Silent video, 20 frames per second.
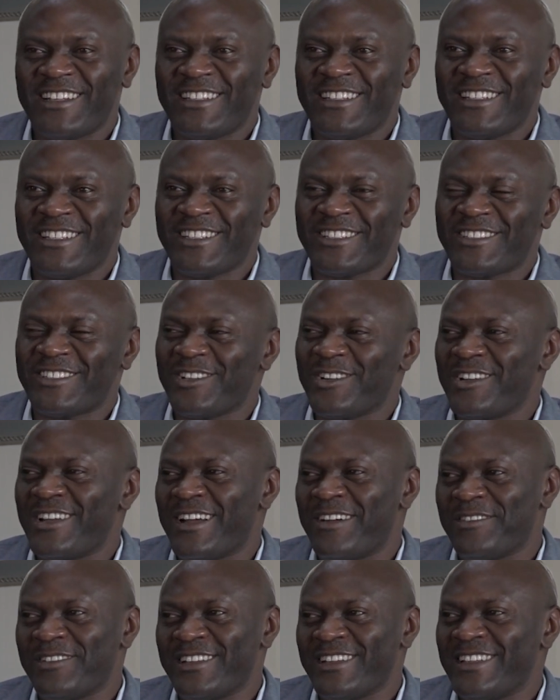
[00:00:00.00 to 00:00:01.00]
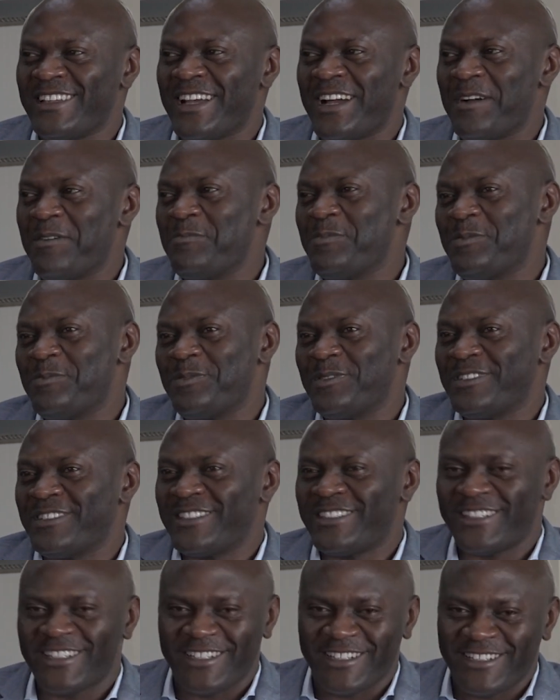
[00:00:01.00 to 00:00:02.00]
The story about the yam, people
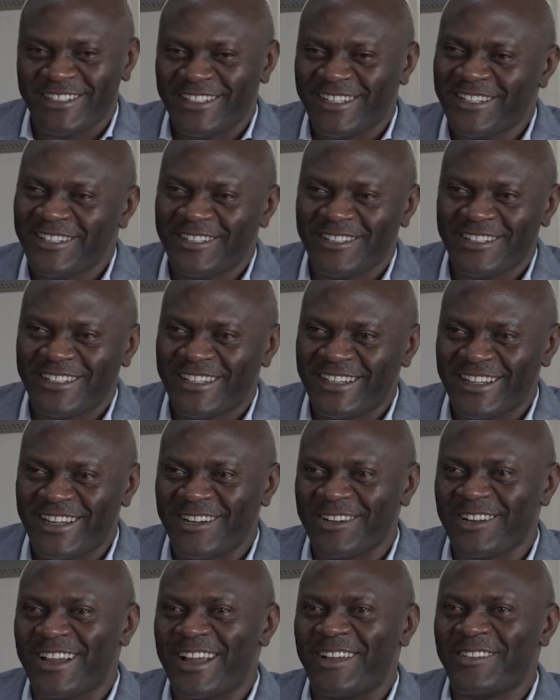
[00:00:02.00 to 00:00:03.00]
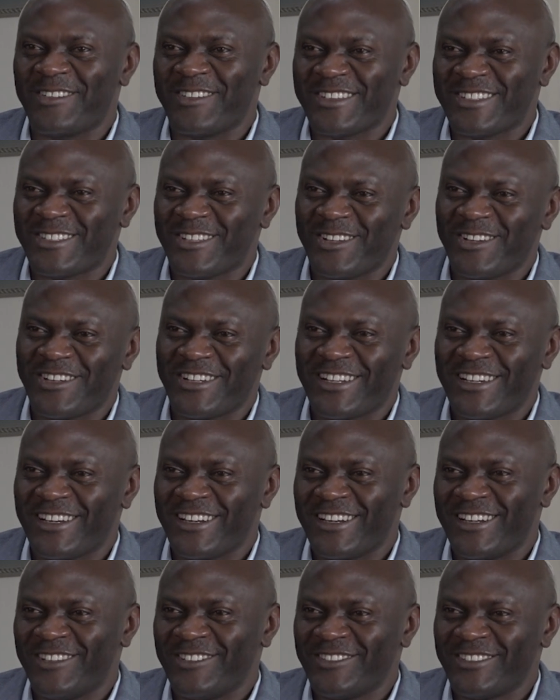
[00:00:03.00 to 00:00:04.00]
say, there are kind of story
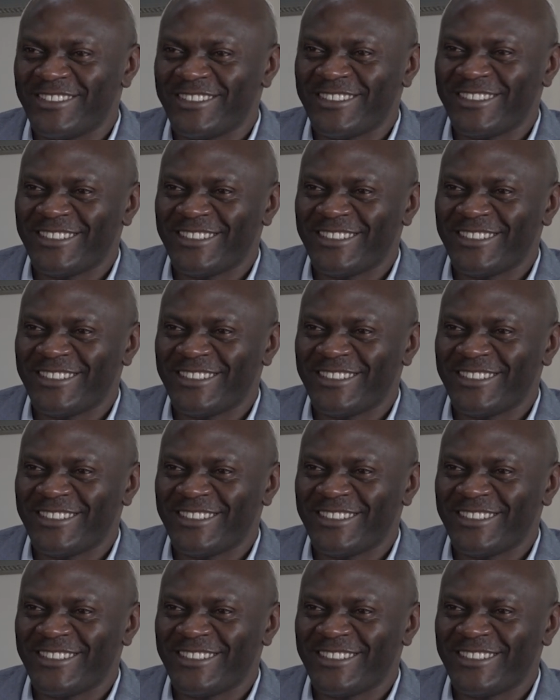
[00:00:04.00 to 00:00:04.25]
around.